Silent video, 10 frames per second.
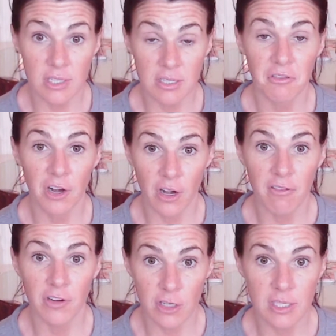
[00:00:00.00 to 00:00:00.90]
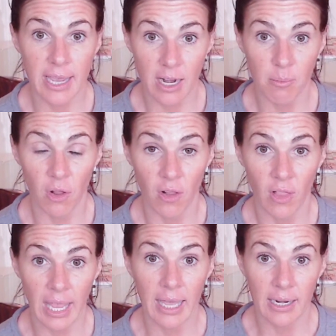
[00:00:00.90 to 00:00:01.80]
It's a very fierce animal,
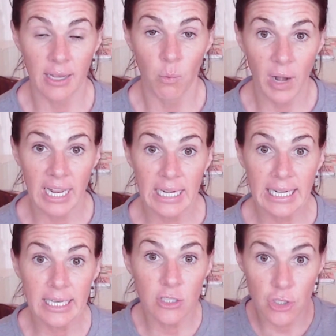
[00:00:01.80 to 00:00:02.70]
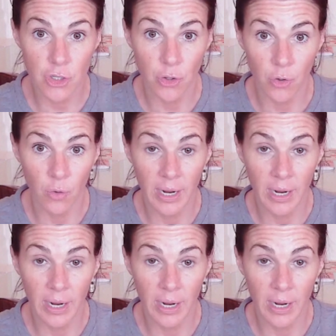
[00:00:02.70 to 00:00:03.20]
and when it needs to,